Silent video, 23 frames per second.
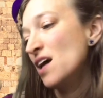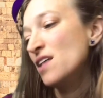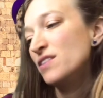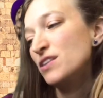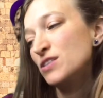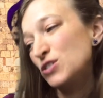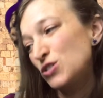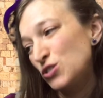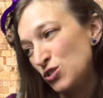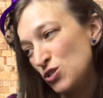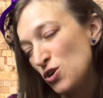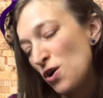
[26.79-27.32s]

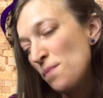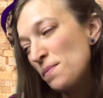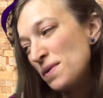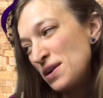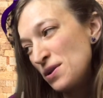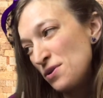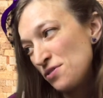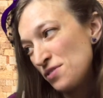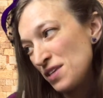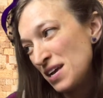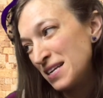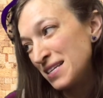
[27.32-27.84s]
There are so
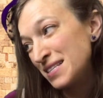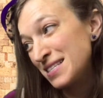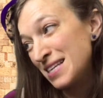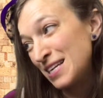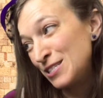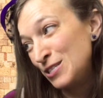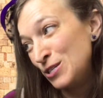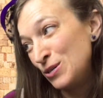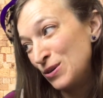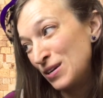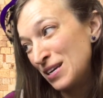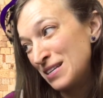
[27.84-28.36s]
many things
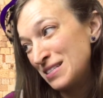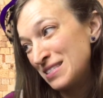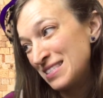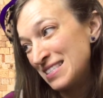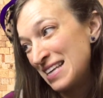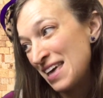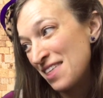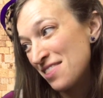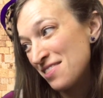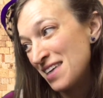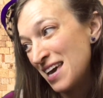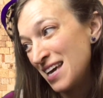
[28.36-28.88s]
that you can
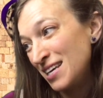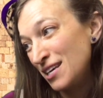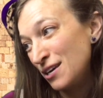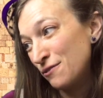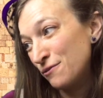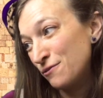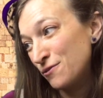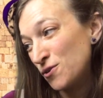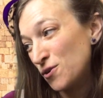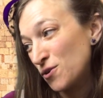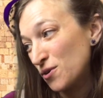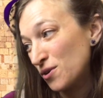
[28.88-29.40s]
say thank
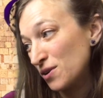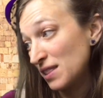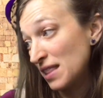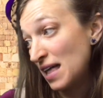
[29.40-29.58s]
you for,